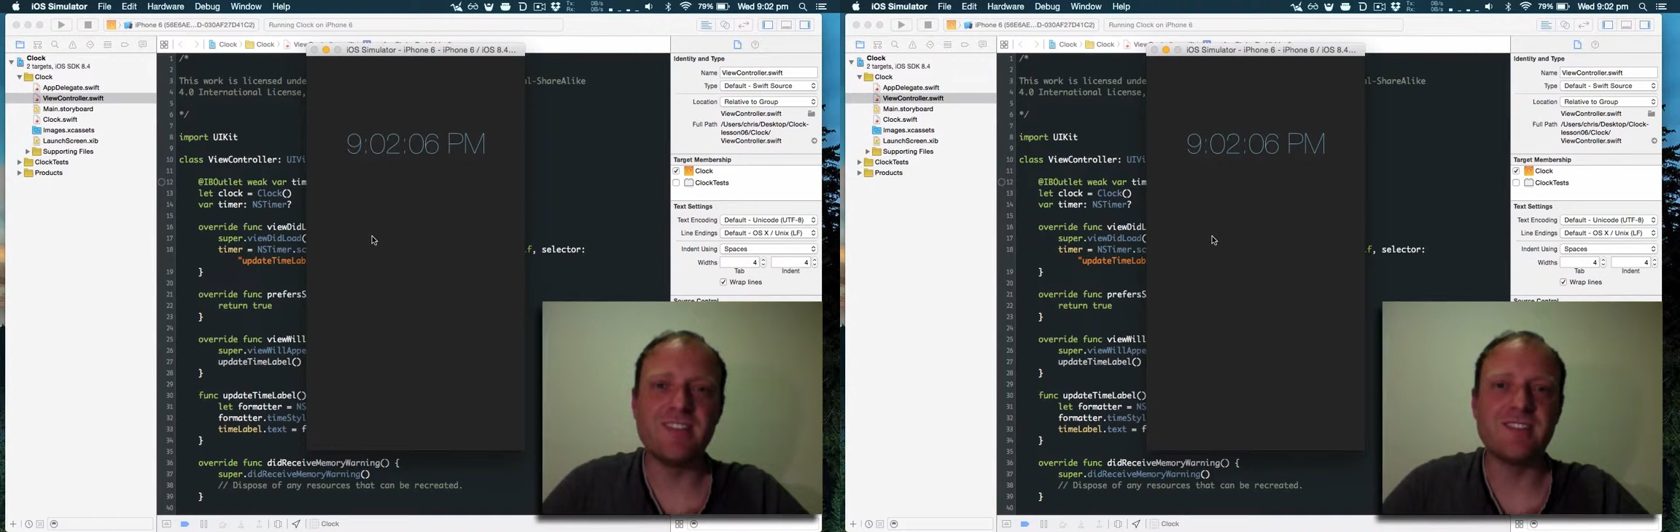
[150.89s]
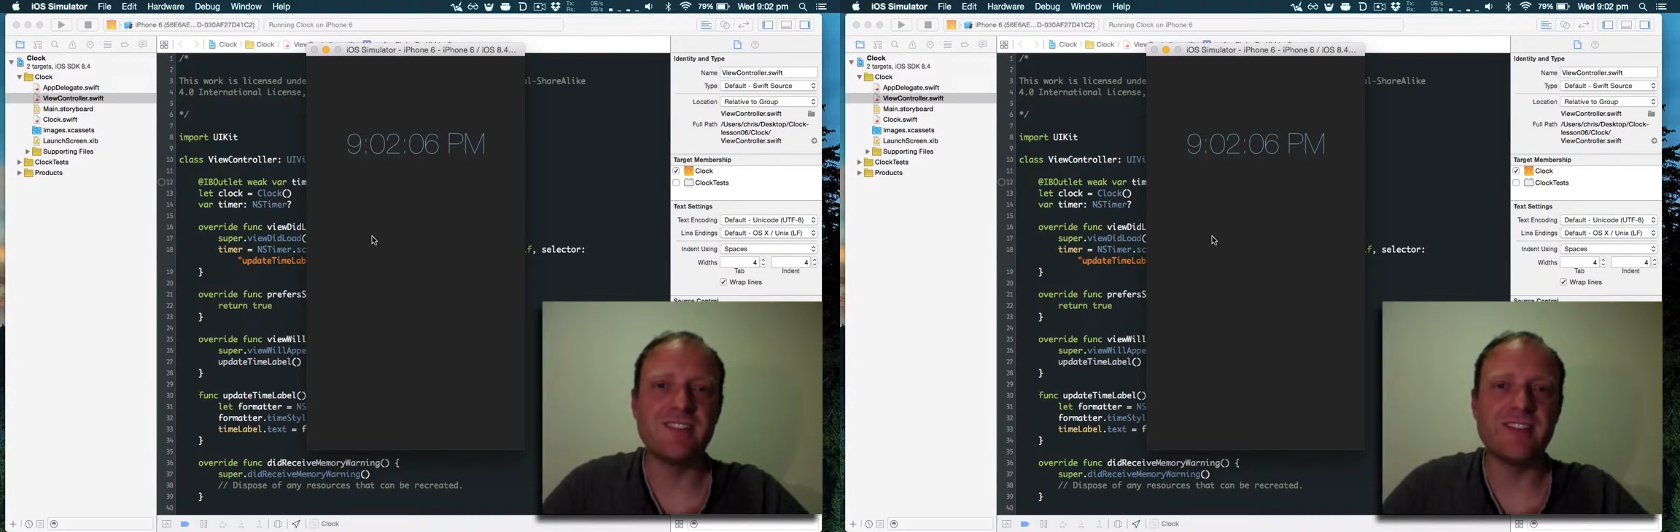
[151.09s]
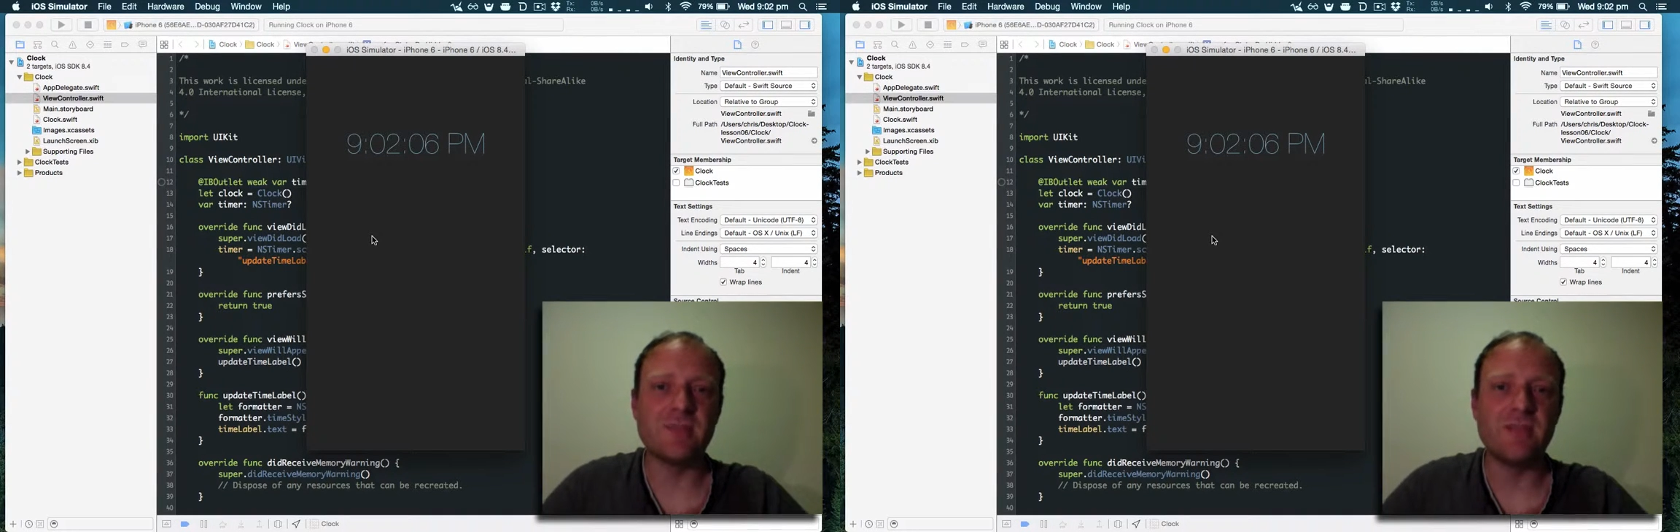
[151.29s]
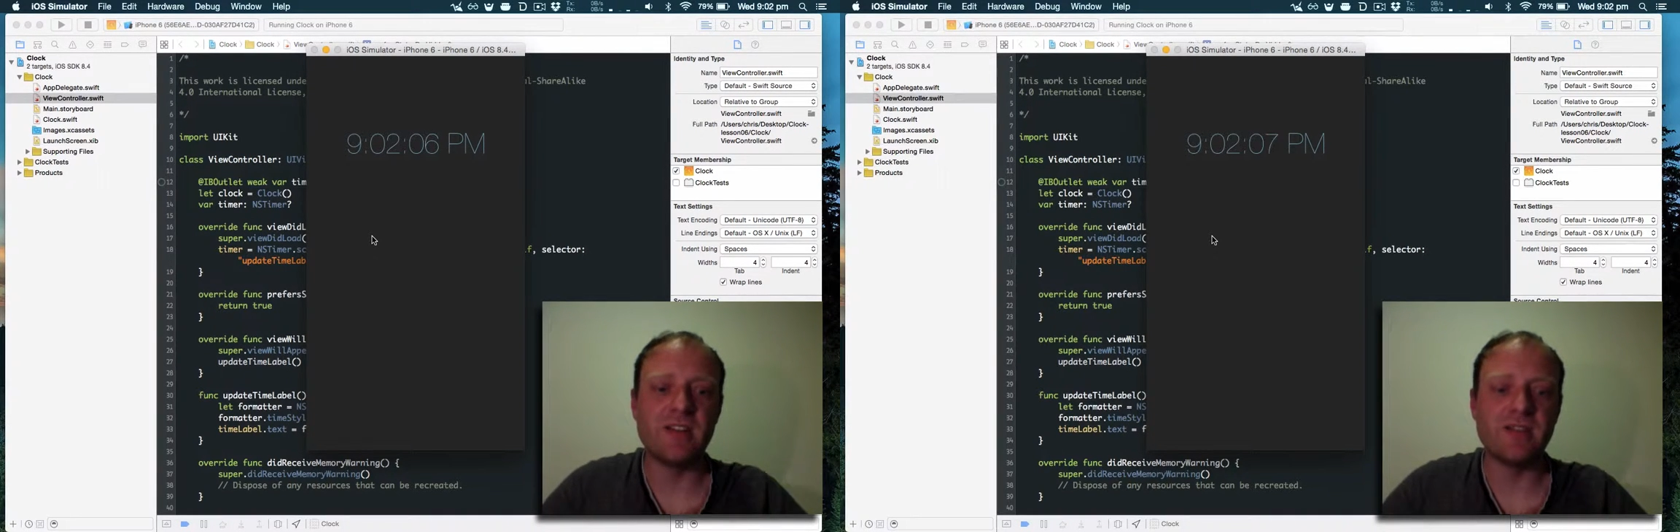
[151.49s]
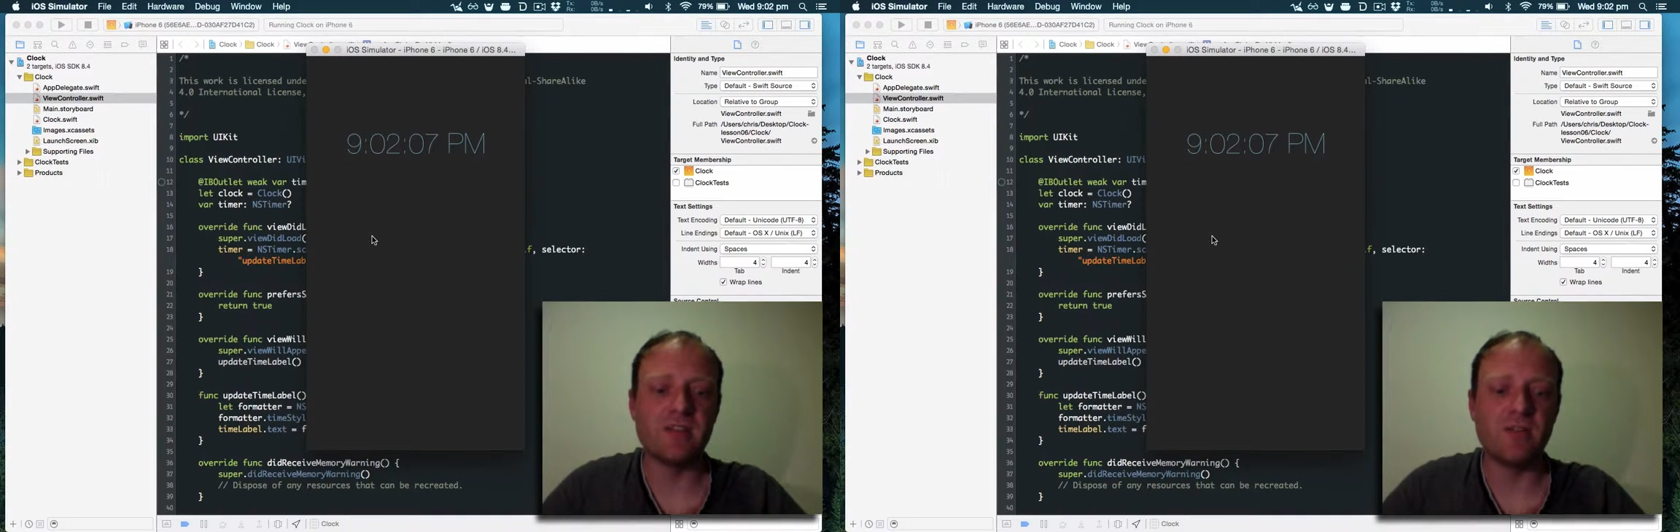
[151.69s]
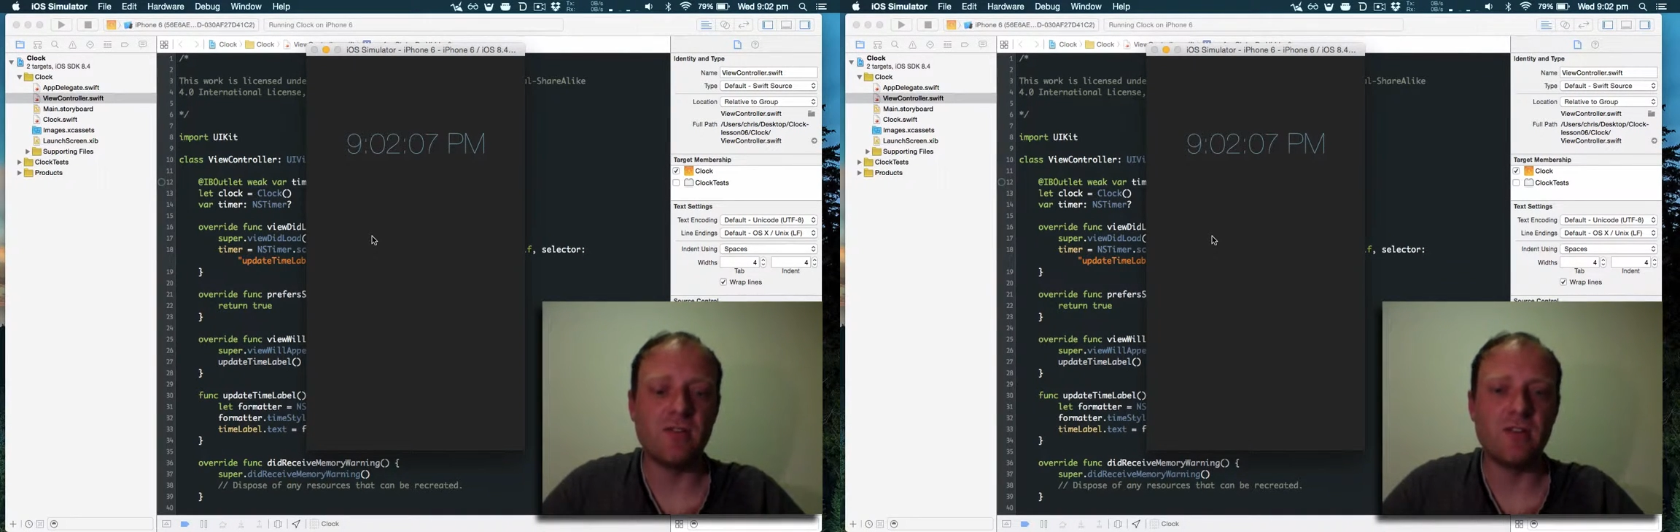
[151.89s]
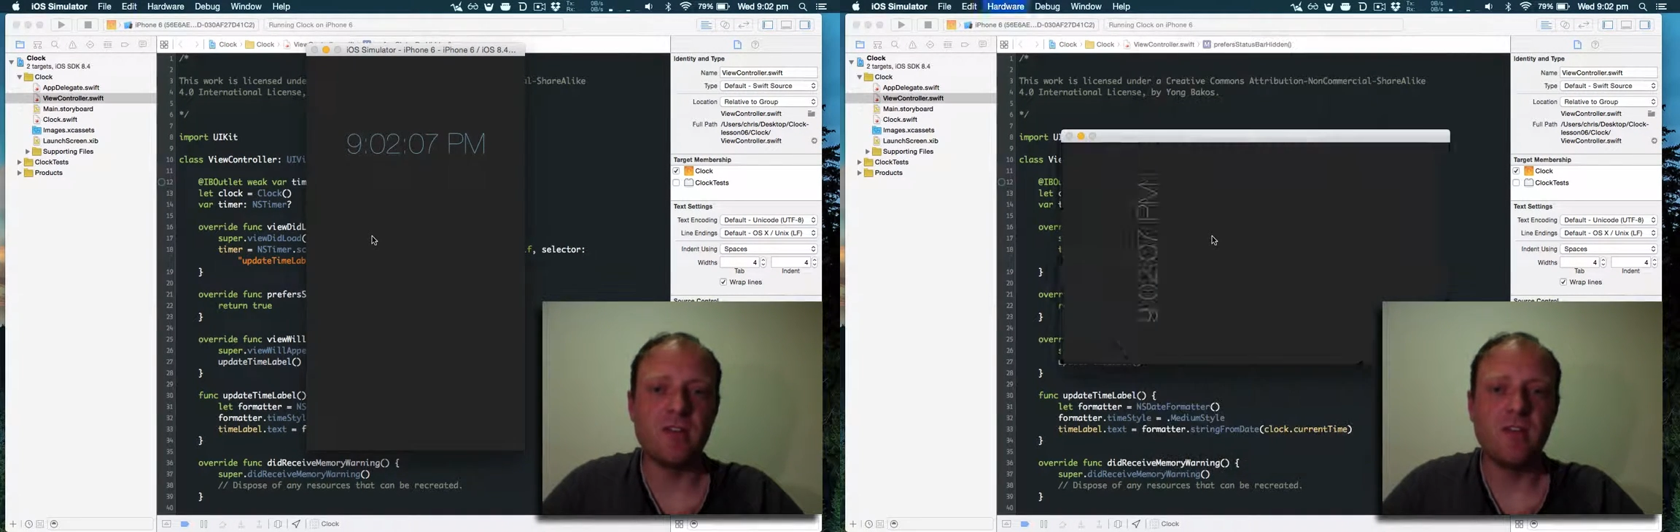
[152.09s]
status bar has gone